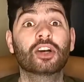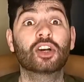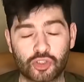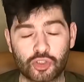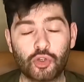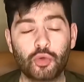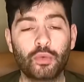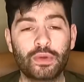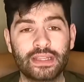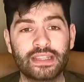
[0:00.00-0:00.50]

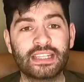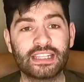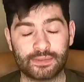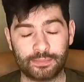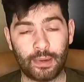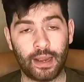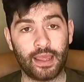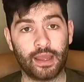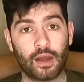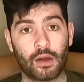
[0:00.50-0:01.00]
pursuing this
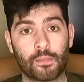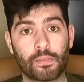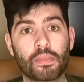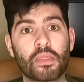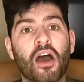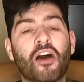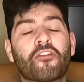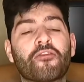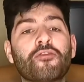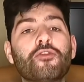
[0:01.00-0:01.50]
player.
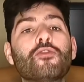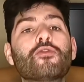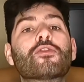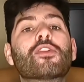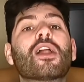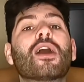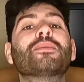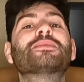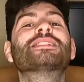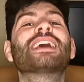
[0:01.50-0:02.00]
A few
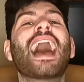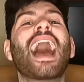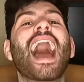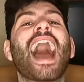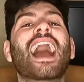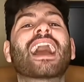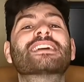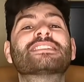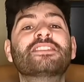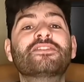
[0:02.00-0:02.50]
clubs are
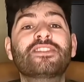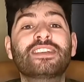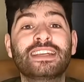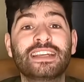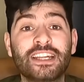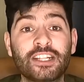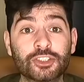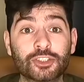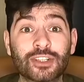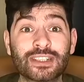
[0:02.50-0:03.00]
actively
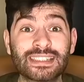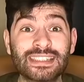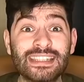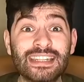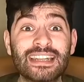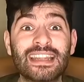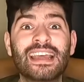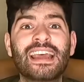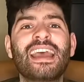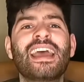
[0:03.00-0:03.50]

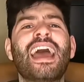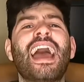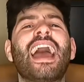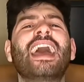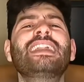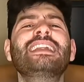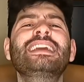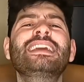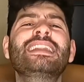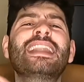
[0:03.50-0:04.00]
interested,
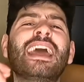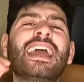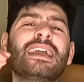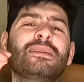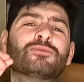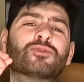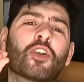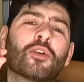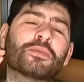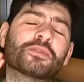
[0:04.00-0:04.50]
and he
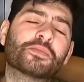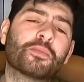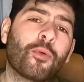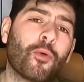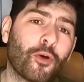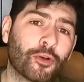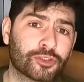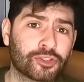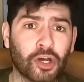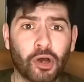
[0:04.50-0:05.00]
name drops
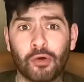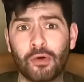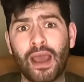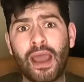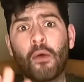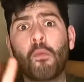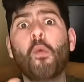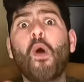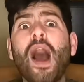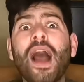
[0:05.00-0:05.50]
Porto.
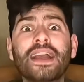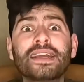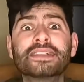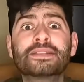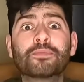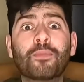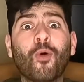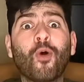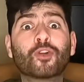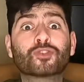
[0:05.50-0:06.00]
And why is
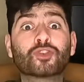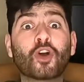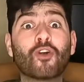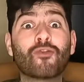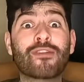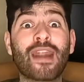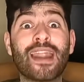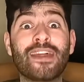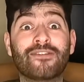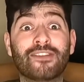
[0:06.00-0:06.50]
Porto
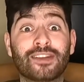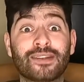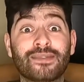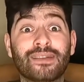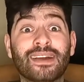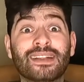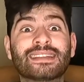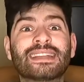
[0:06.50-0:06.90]
relevant?